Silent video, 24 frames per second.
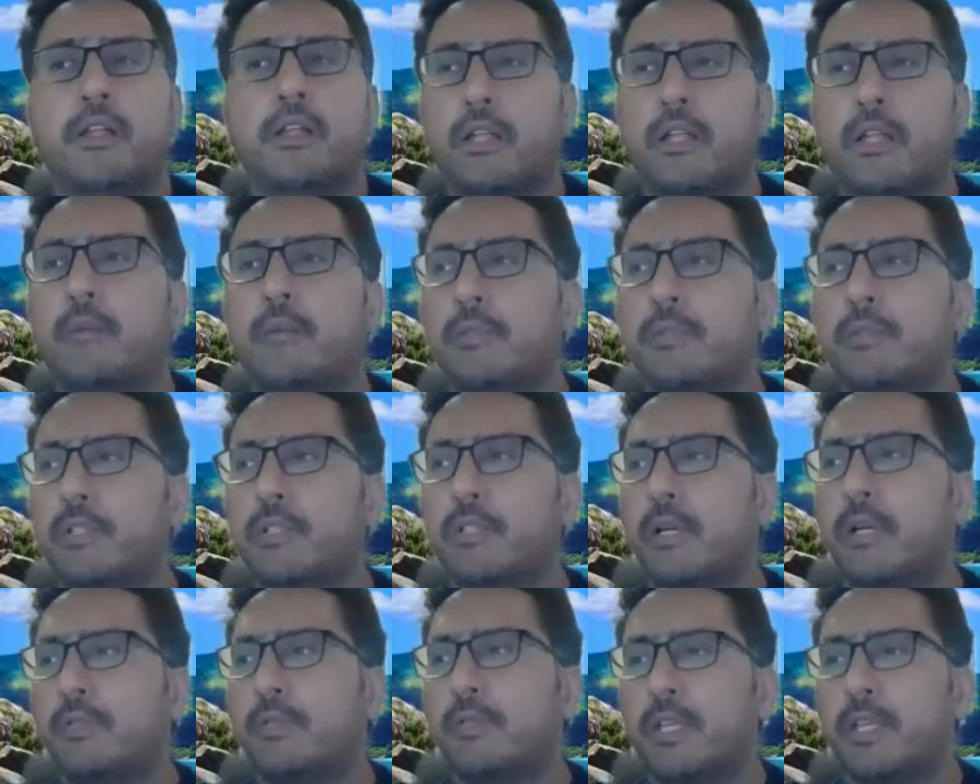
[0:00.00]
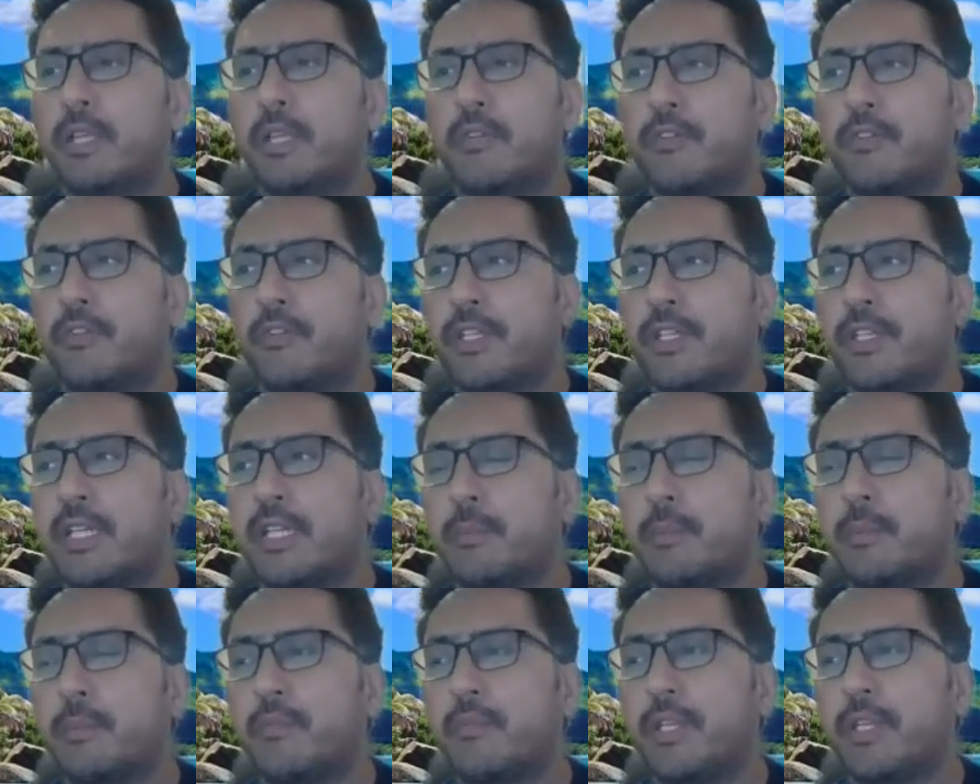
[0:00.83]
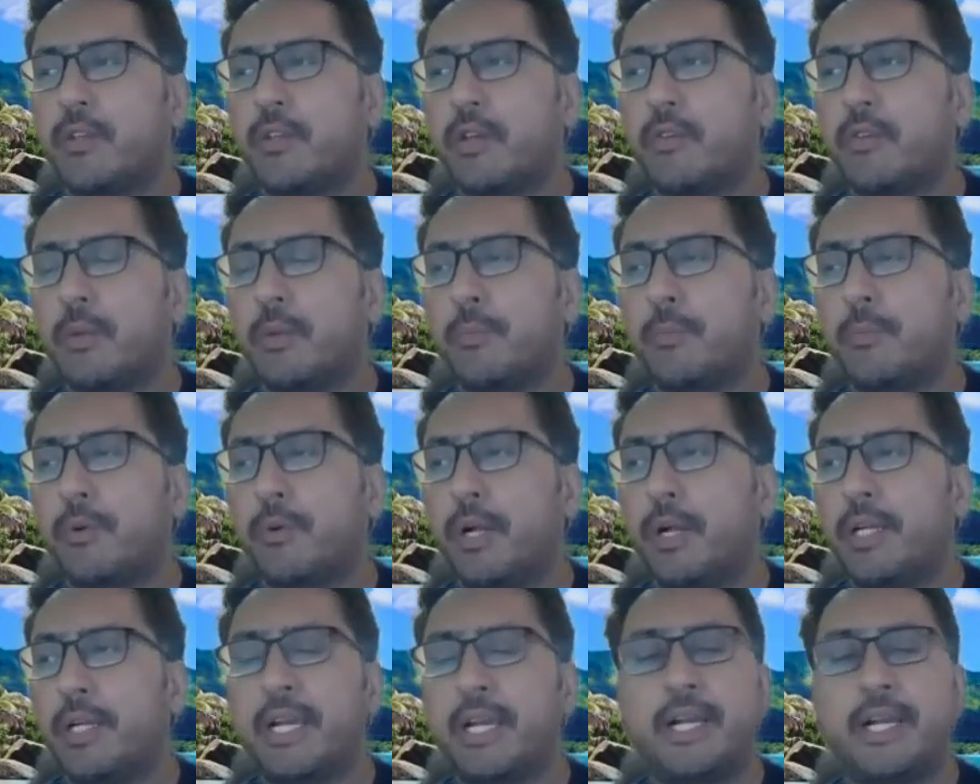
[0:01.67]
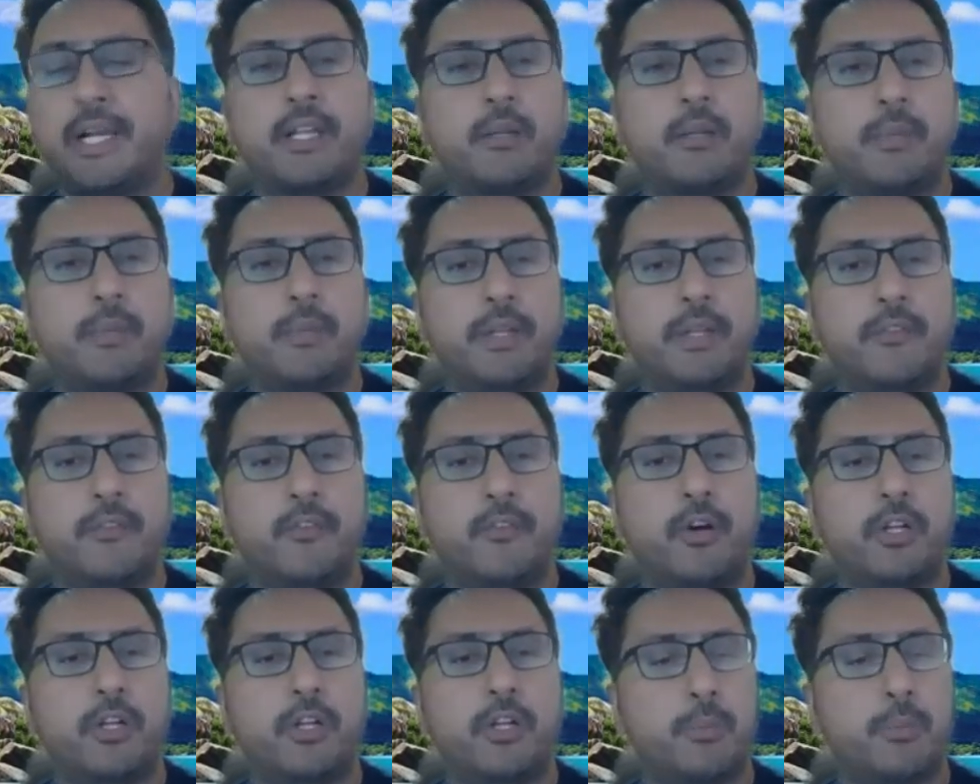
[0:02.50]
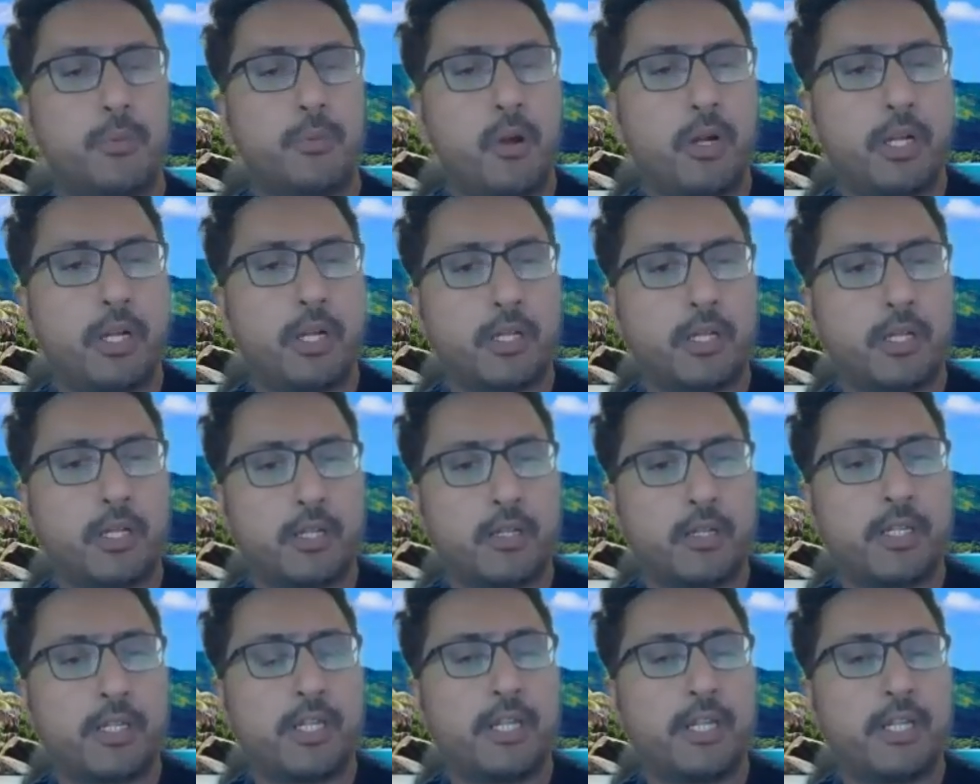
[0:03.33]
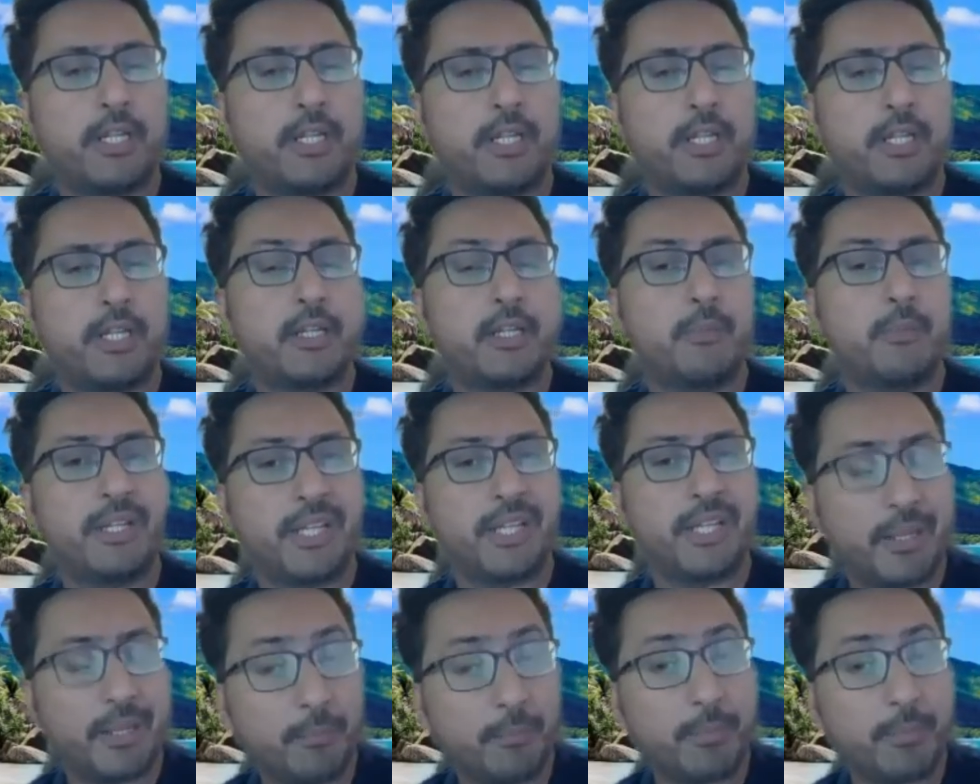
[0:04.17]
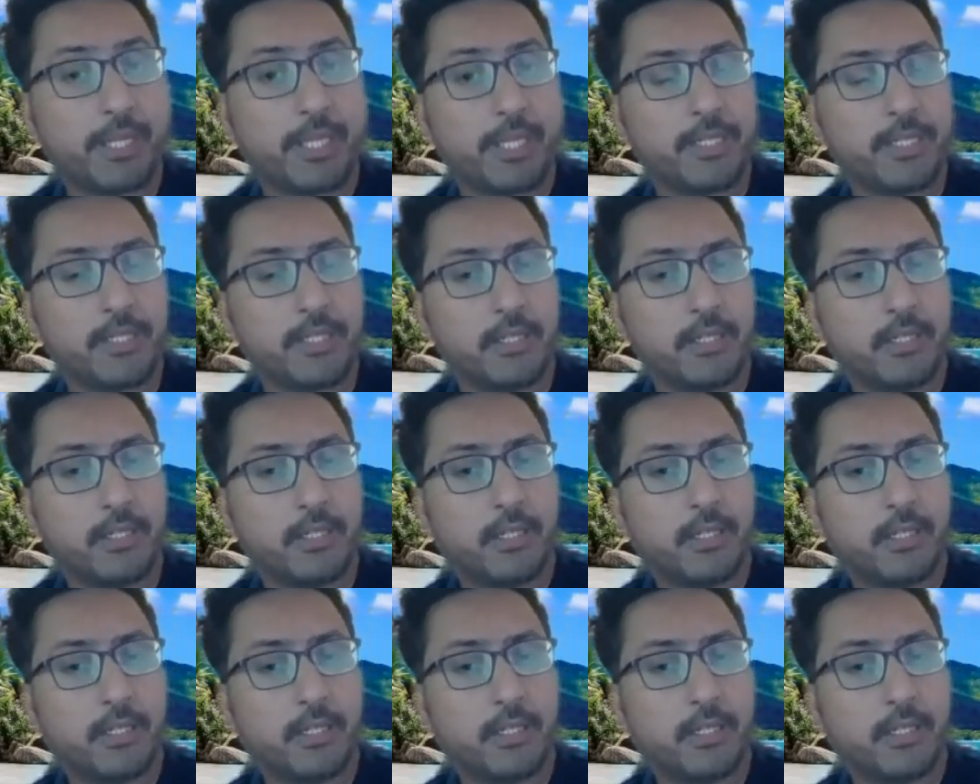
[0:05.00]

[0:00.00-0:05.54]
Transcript: I'm saying, for example, when you have an entitlement for the product, an entitlement template,